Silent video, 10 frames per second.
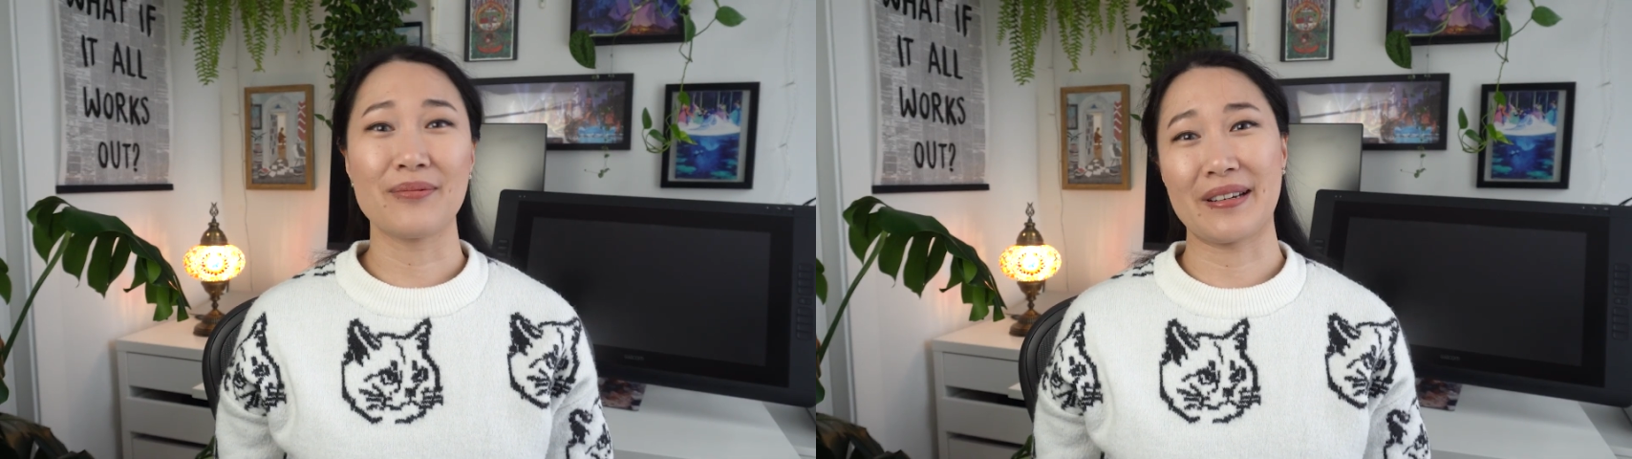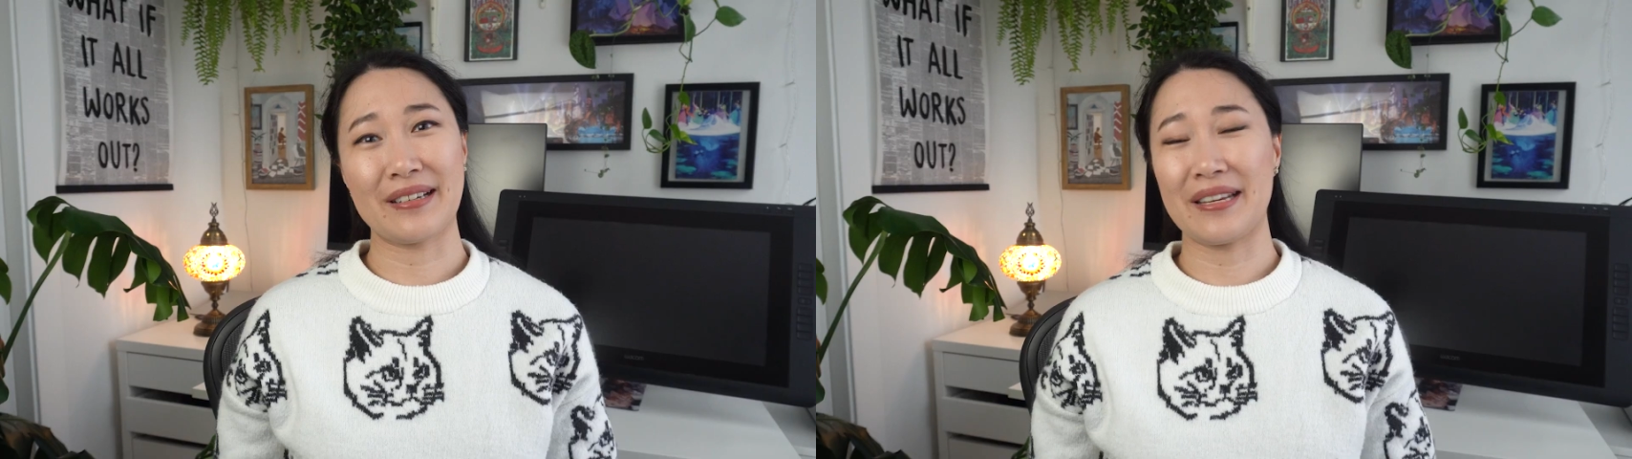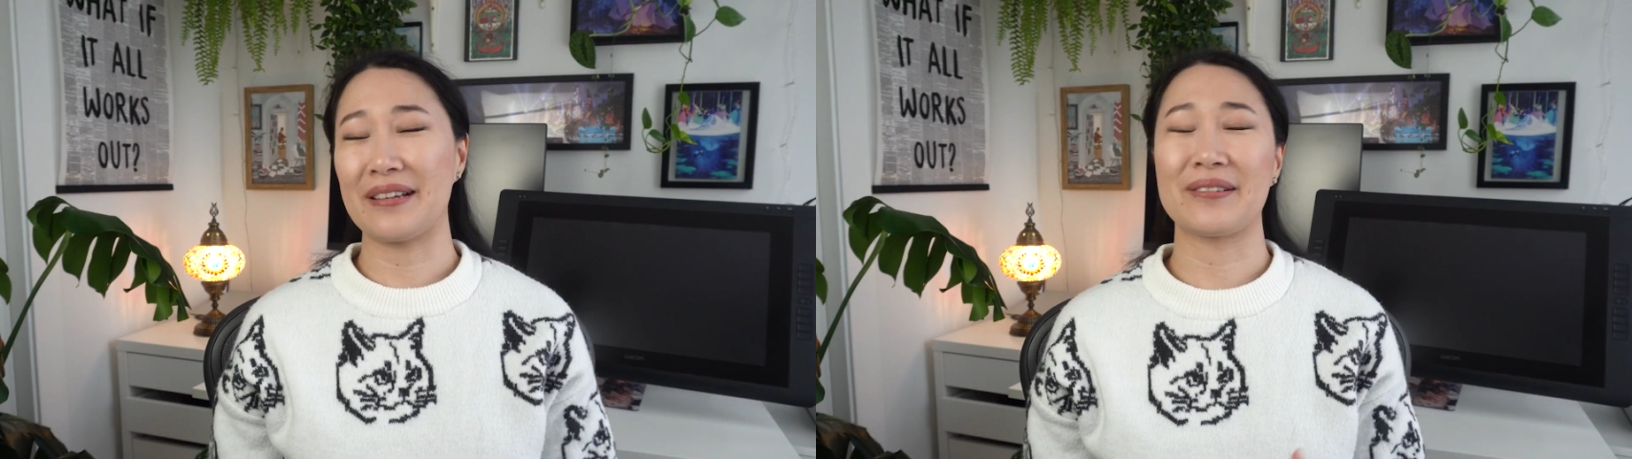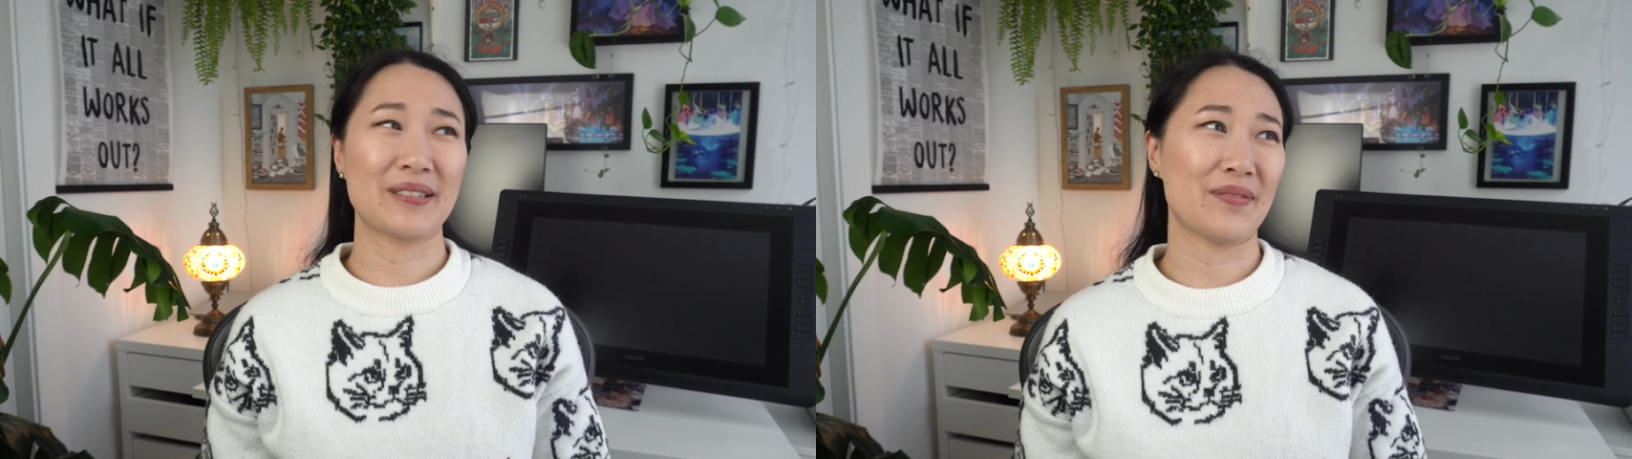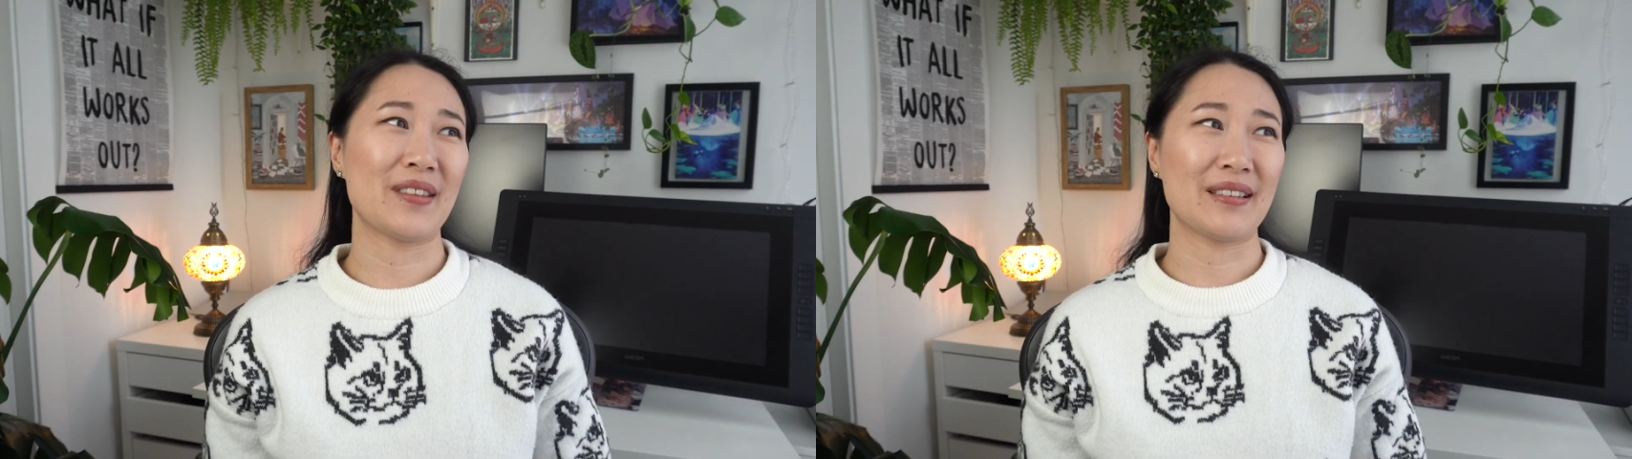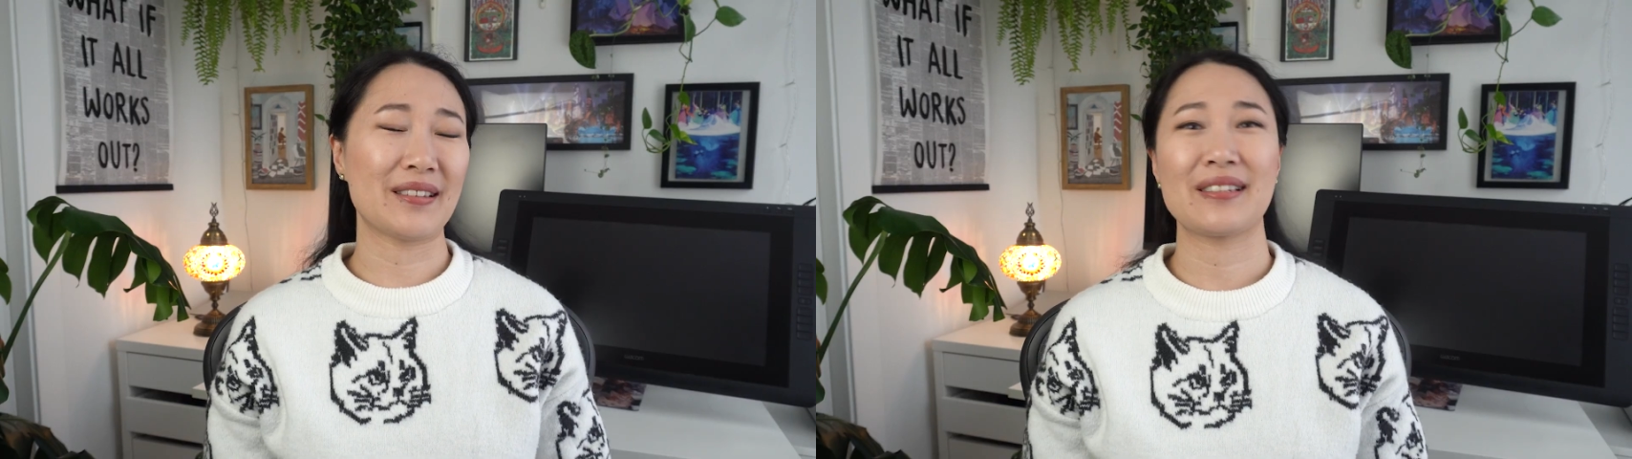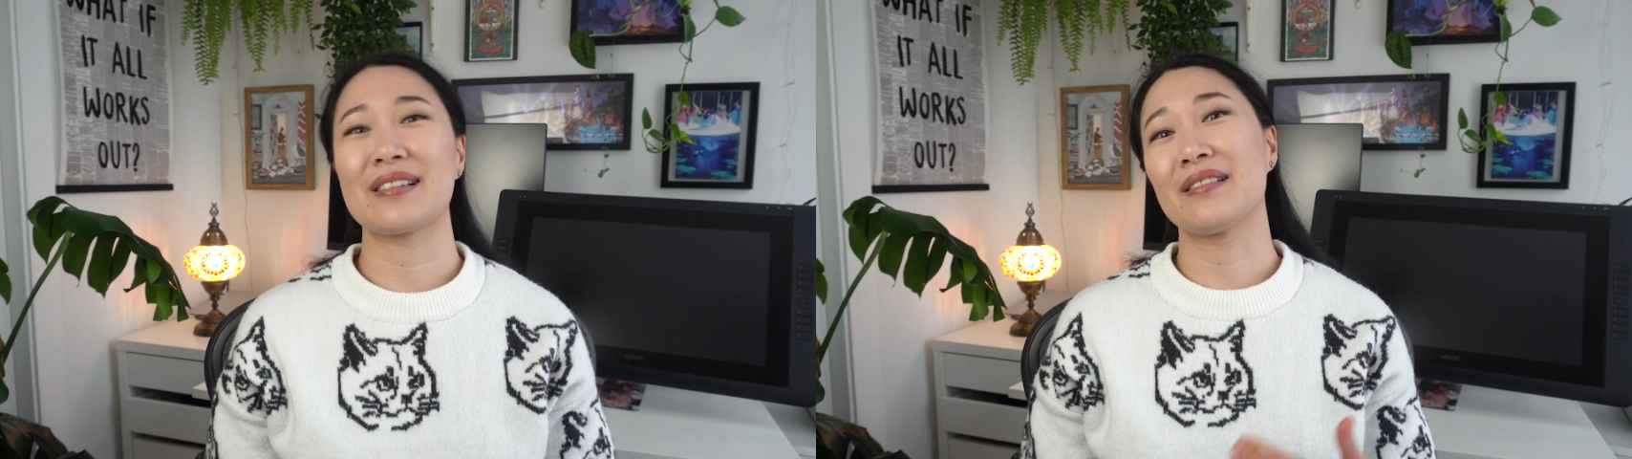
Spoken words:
when I take on something that's